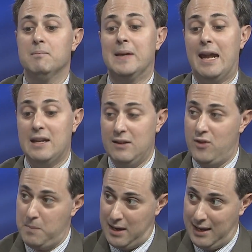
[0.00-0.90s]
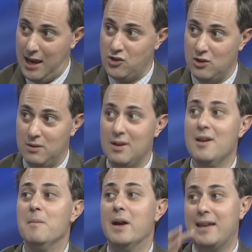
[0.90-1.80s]
can give the medication,
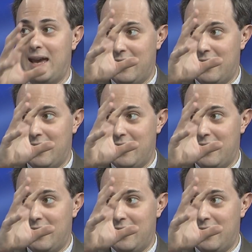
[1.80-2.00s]
but